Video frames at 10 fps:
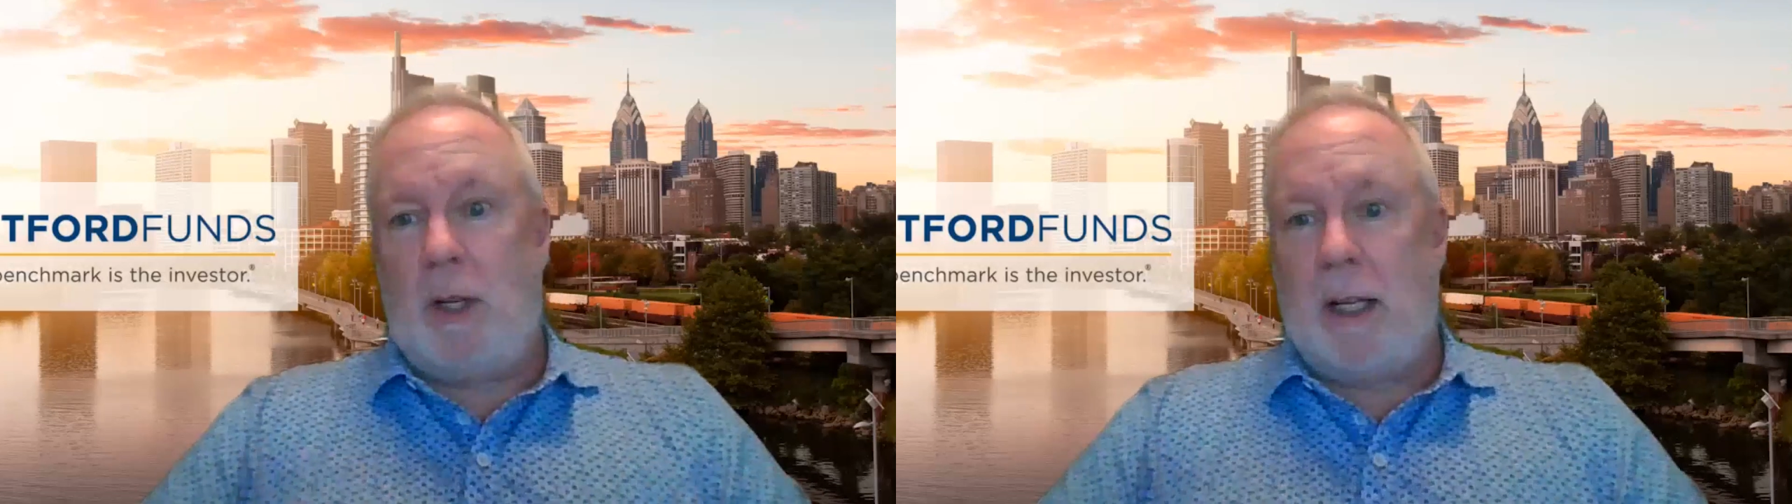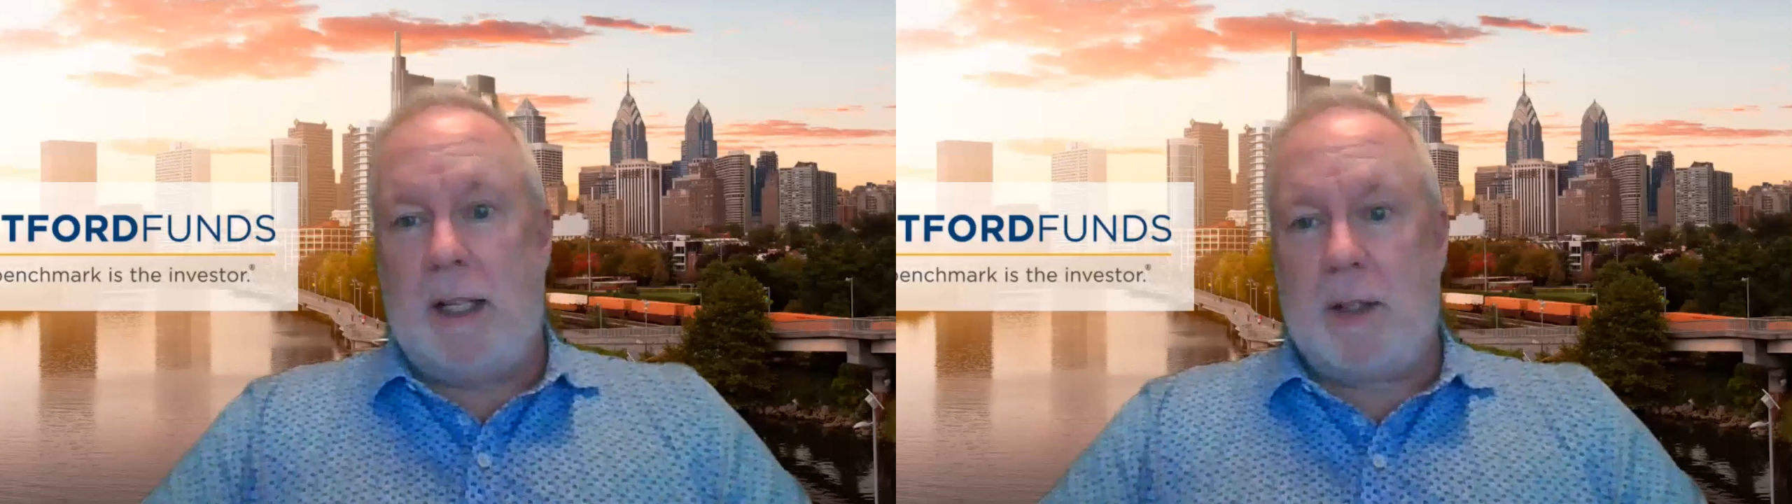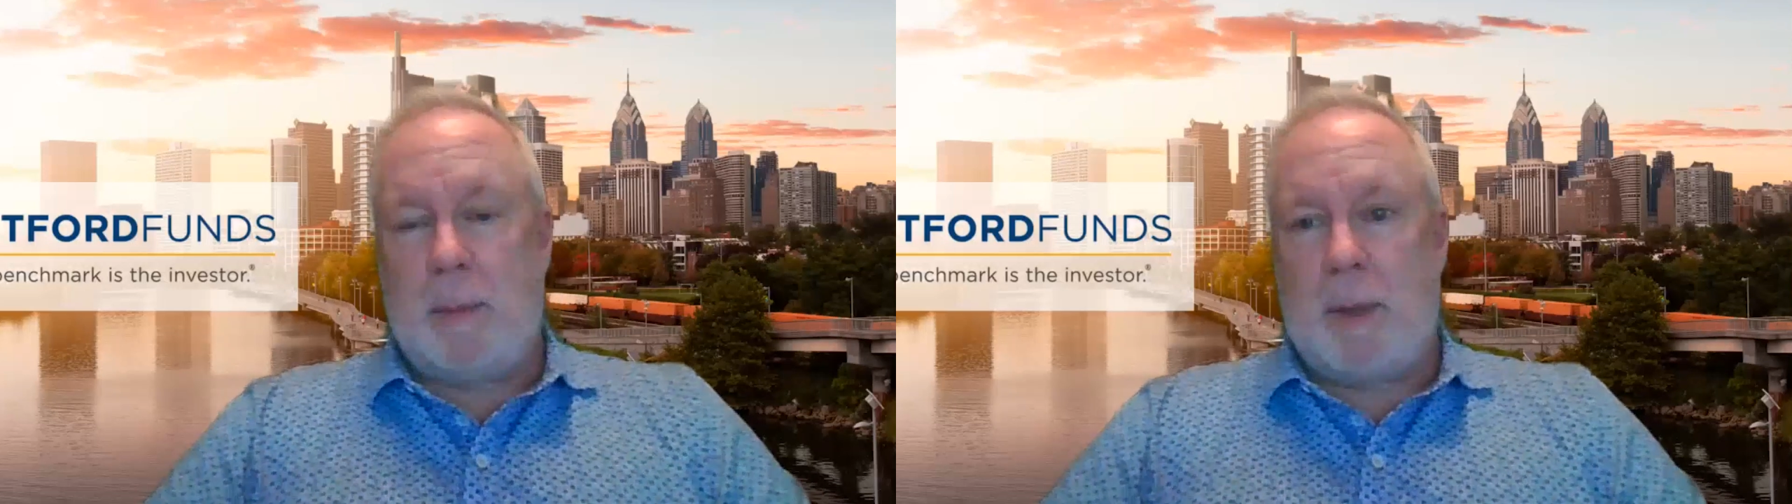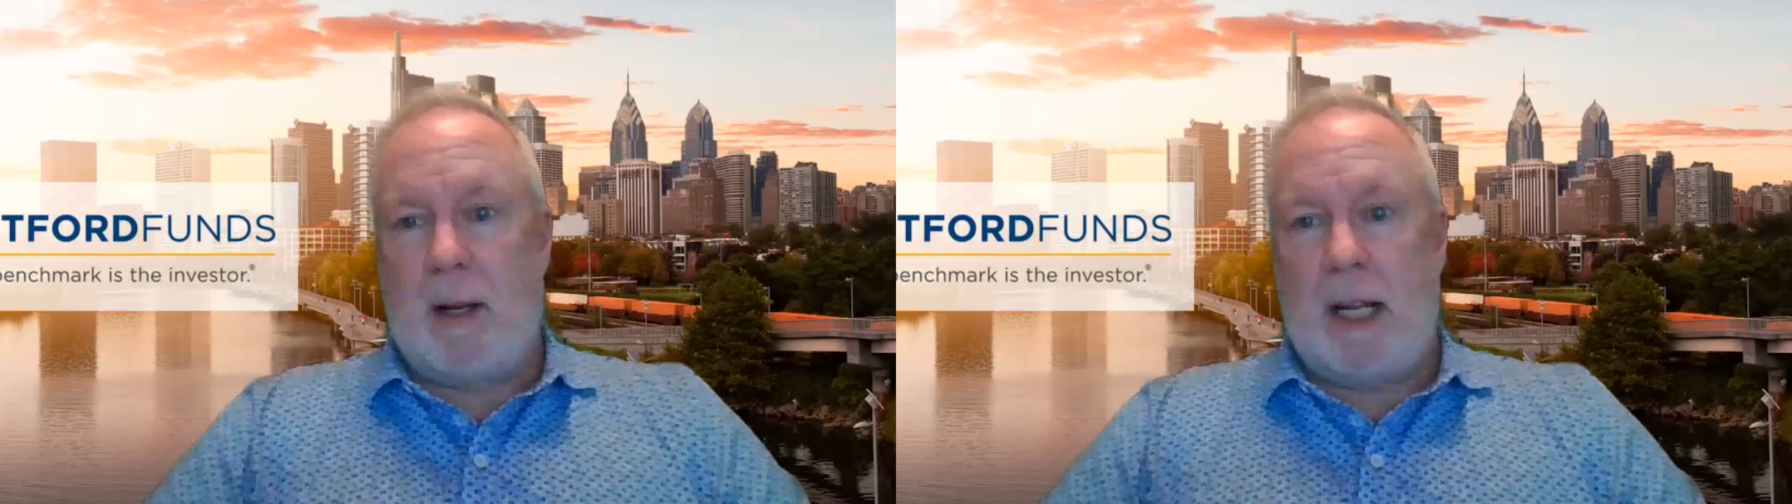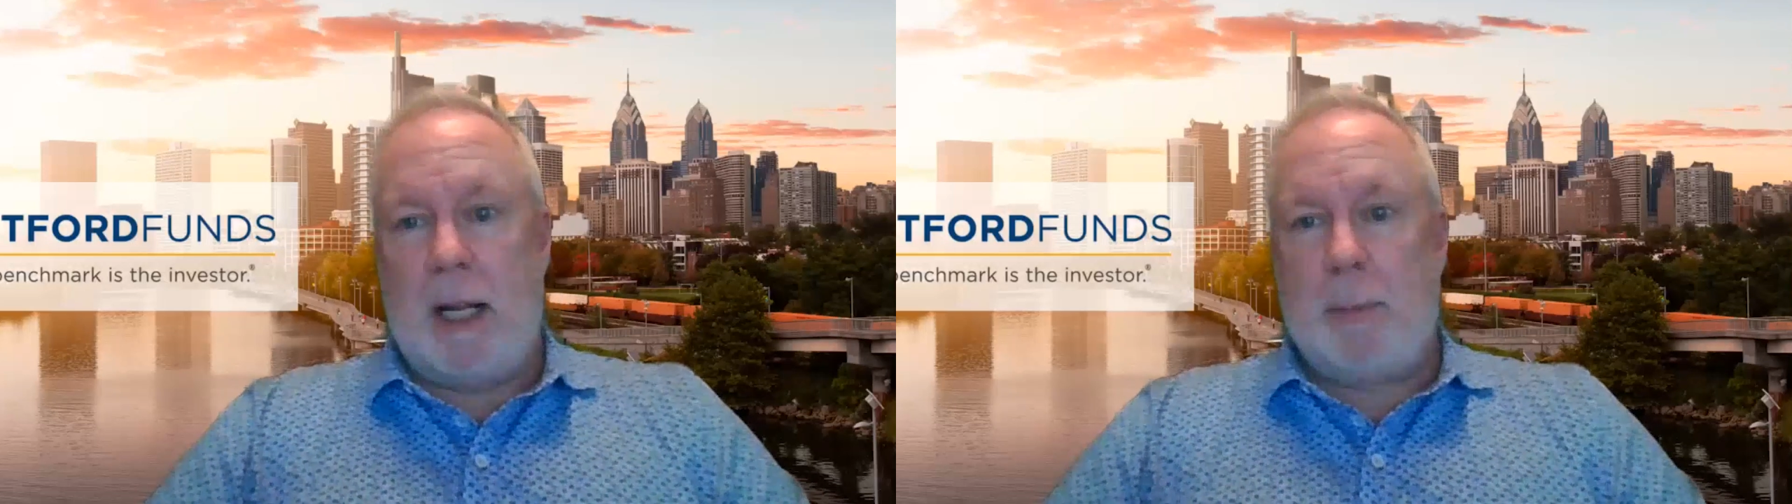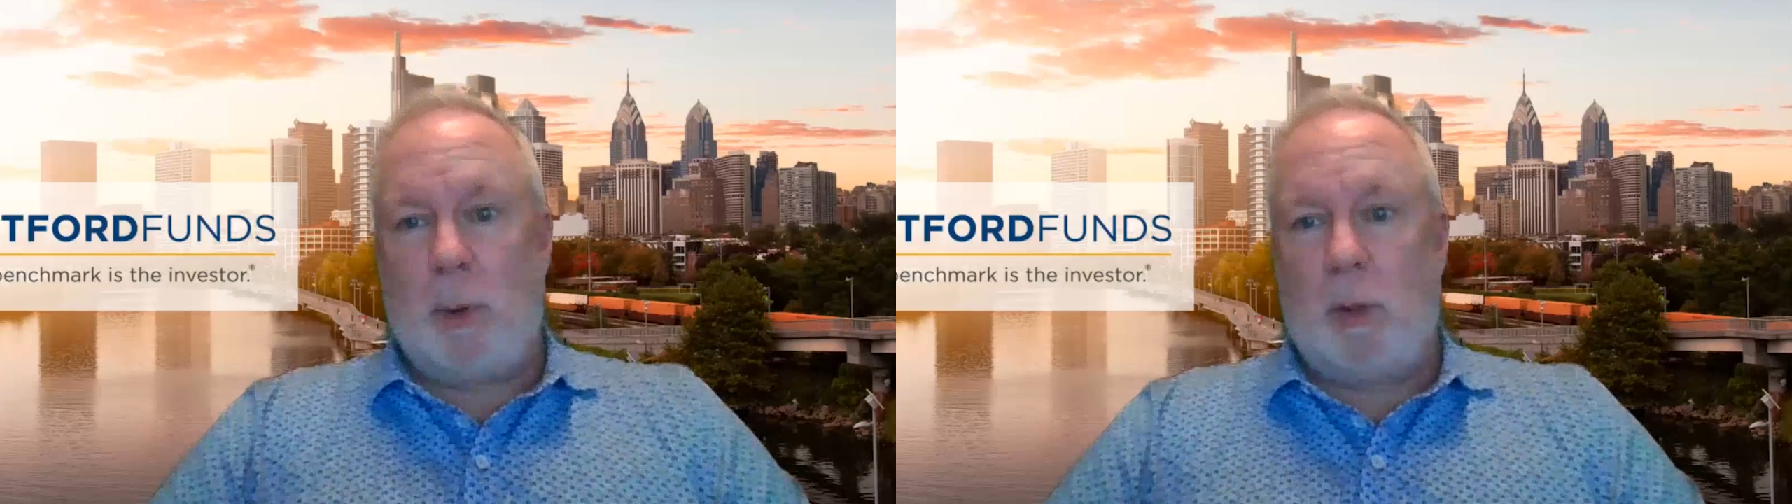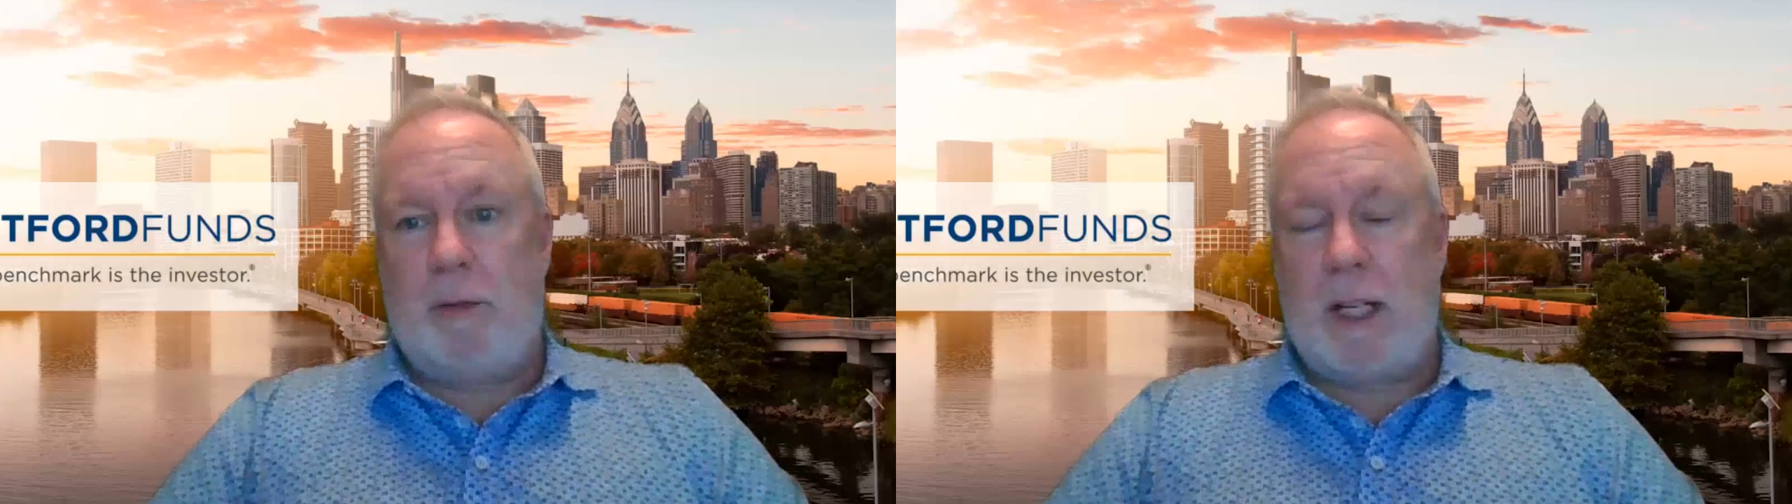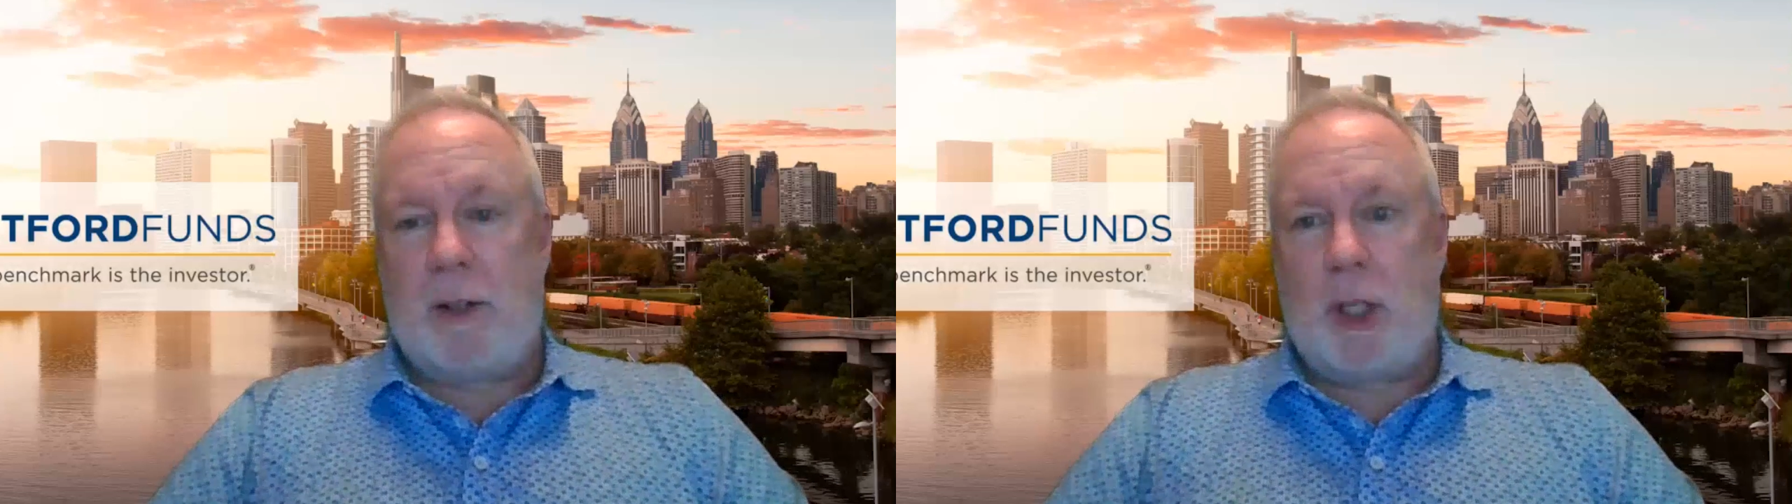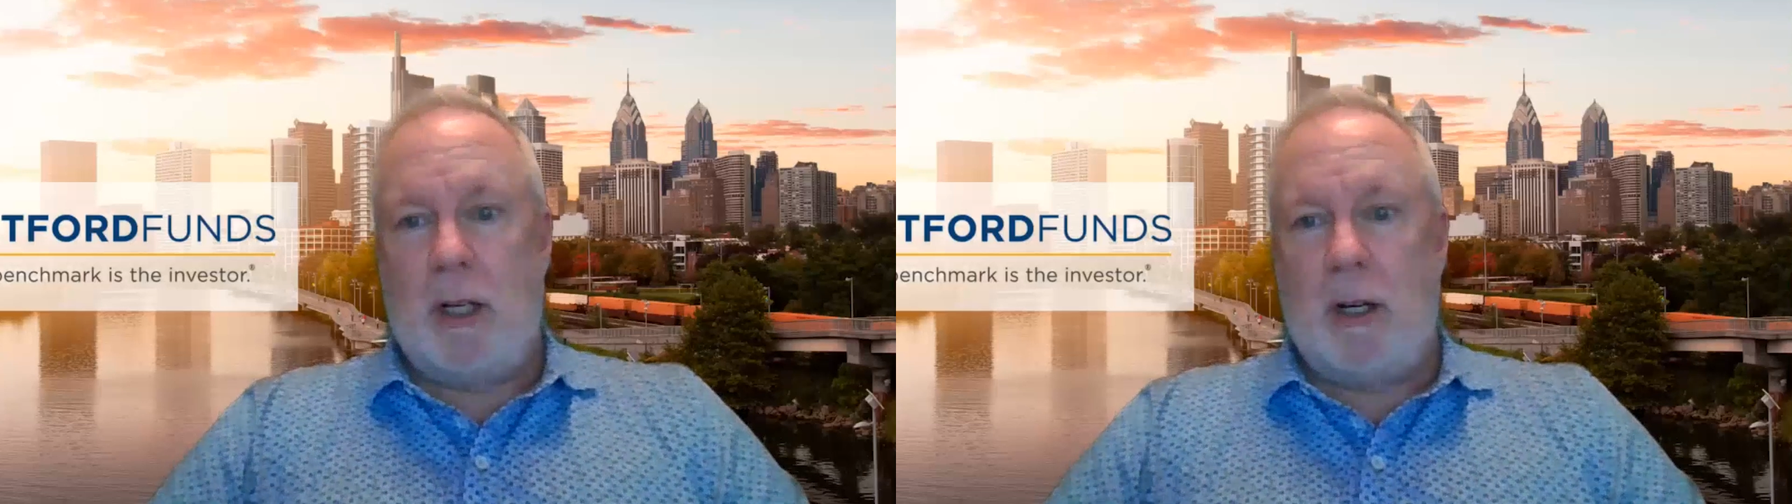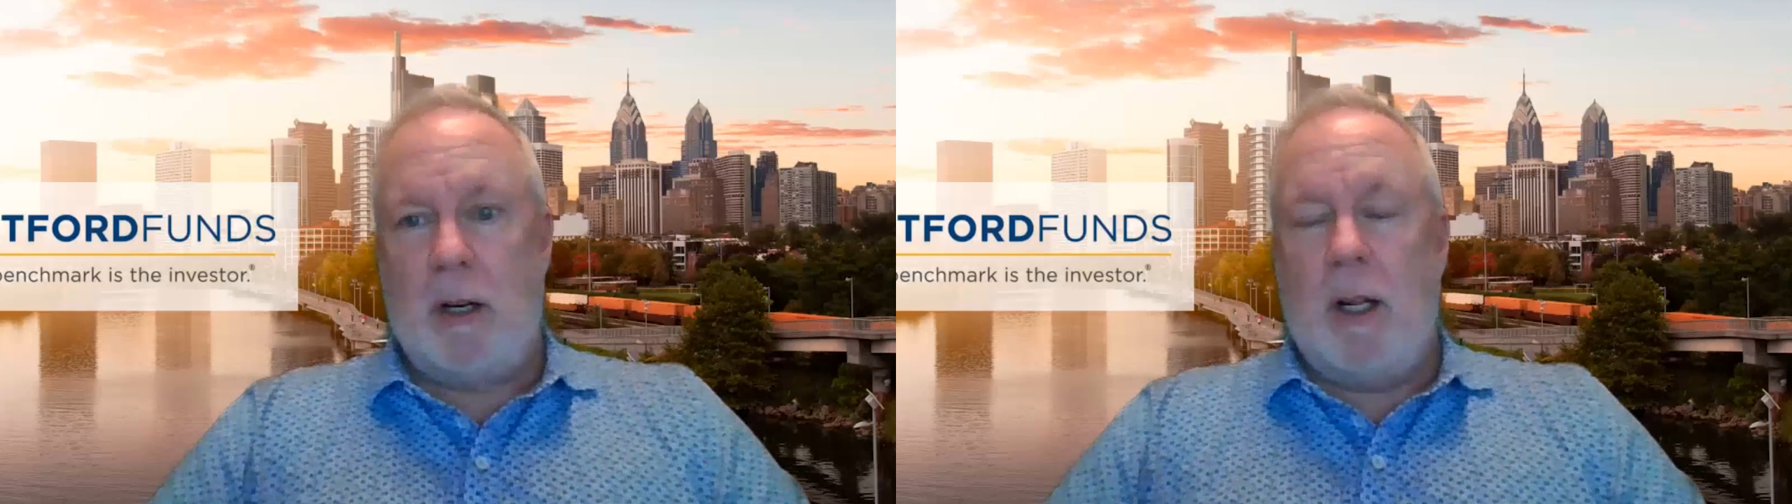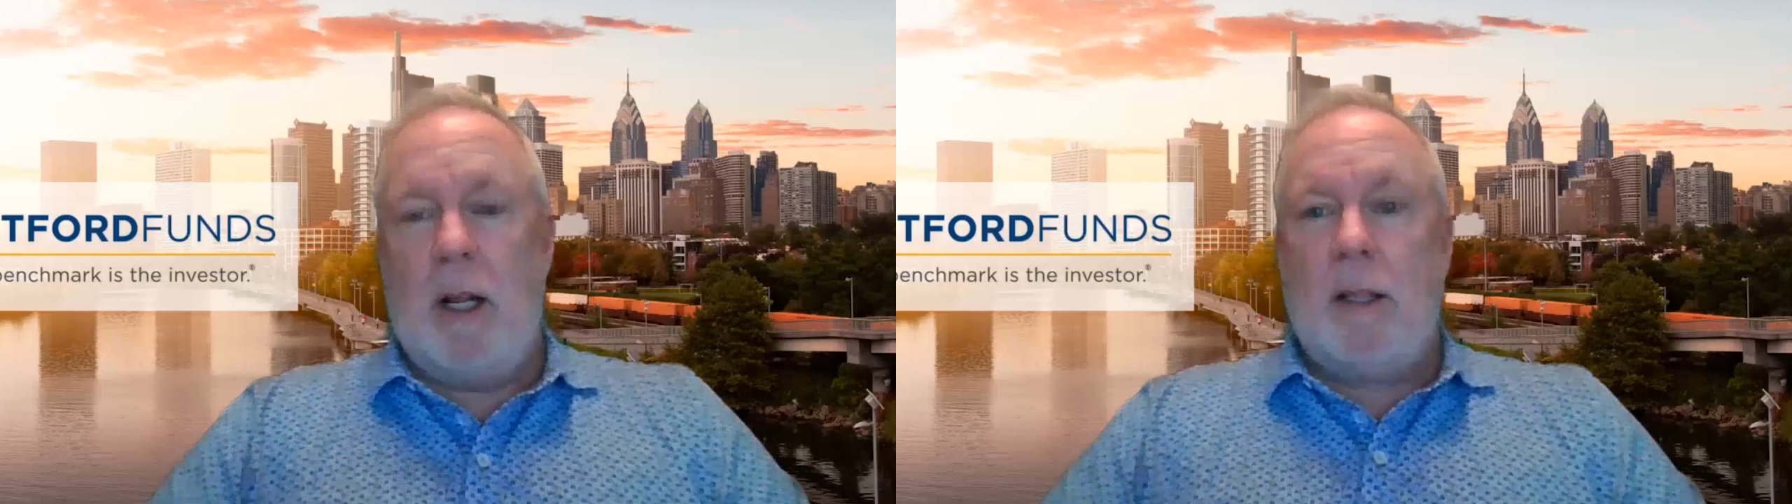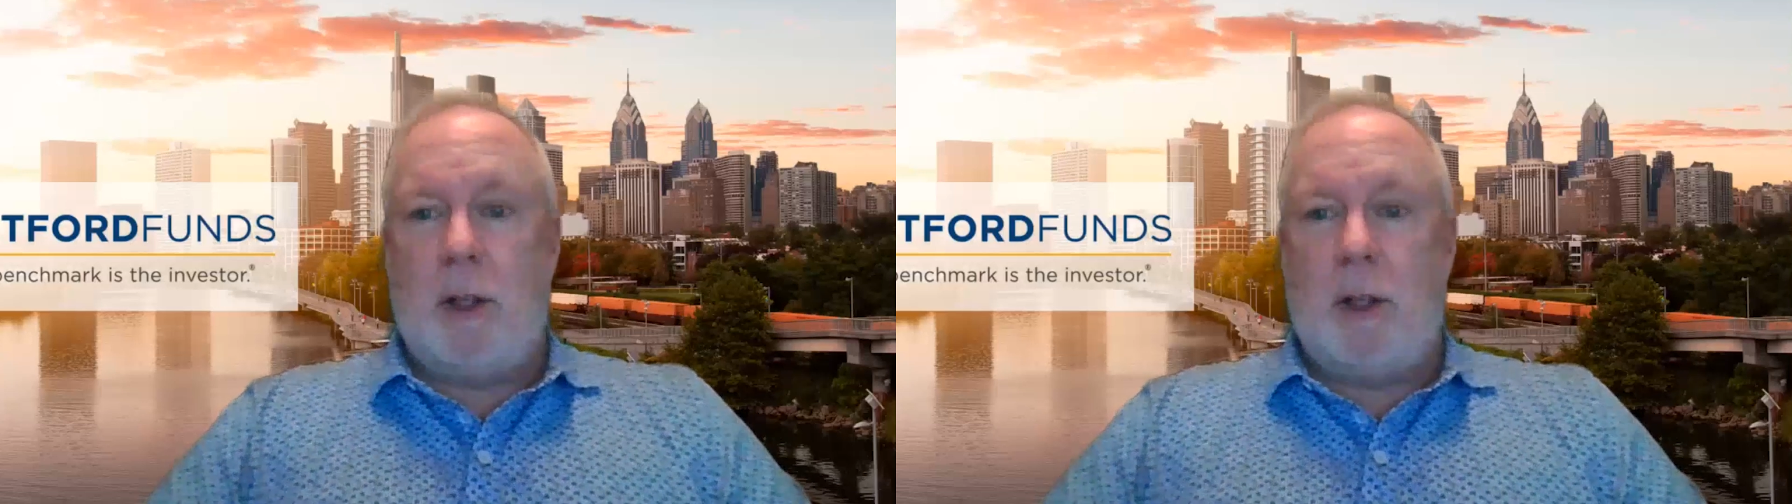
I guess, about April of next year